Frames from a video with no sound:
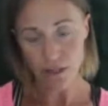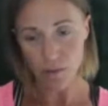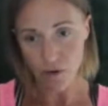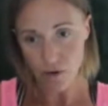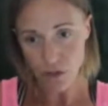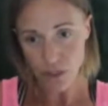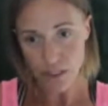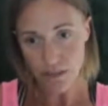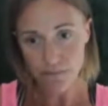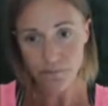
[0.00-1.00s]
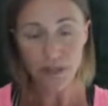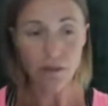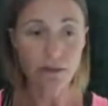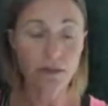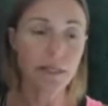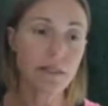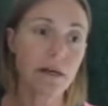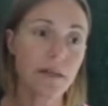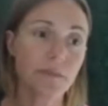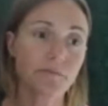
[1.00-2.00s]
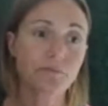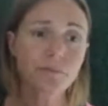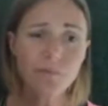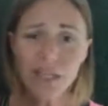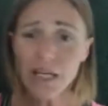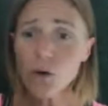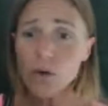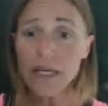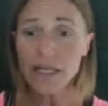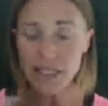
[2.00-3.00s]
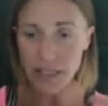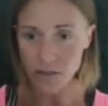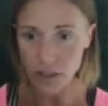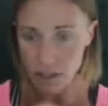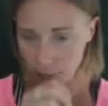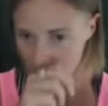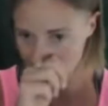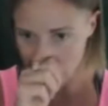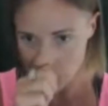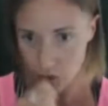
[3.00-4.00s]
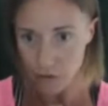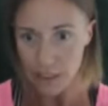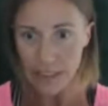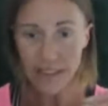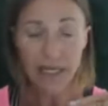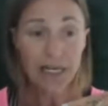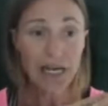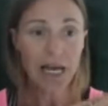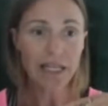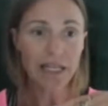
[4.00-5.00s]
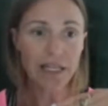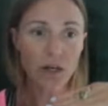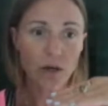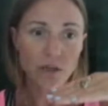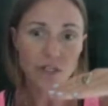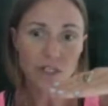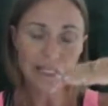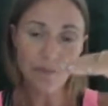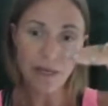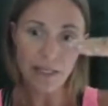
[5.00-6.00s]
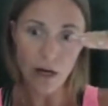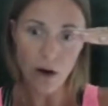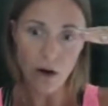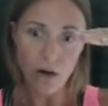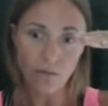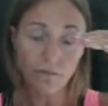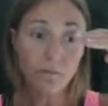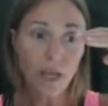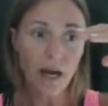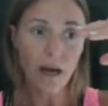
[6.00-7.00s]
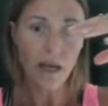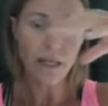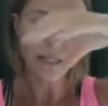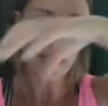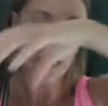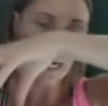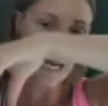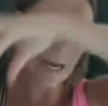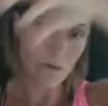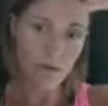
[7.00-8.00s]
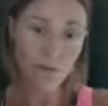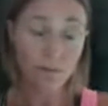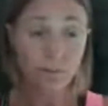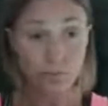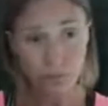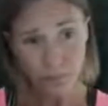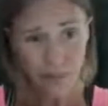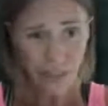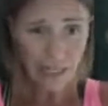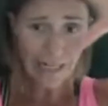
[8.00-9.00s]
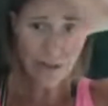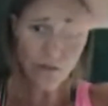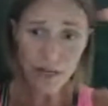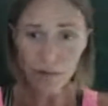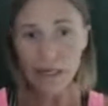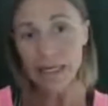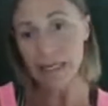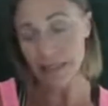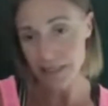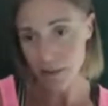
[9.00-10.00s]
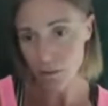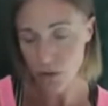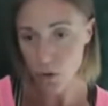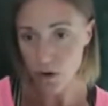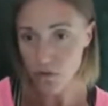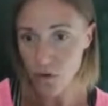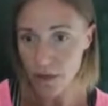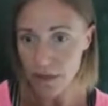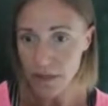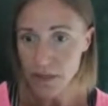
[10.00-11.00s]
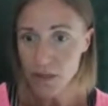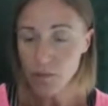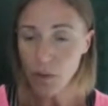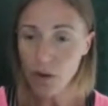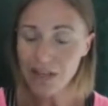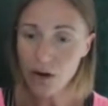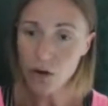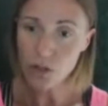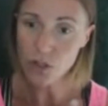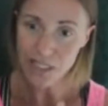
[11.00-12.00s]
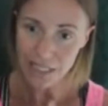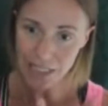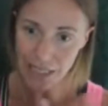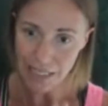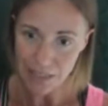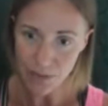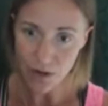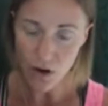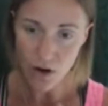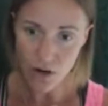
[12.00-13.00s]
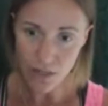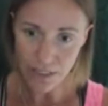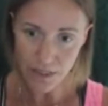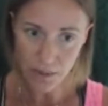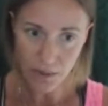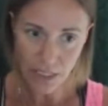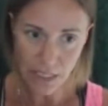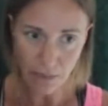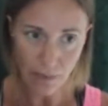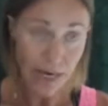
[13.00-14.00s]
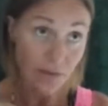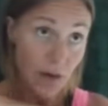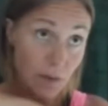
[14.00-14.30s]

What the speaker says: and the branches and things like that. It all links in. I've done a podcast on this. And then the consciousness being the heart in the clouds. And clouds have now cleared. It was quite foggy, but when our consciousness clears, when our heart is clear, we have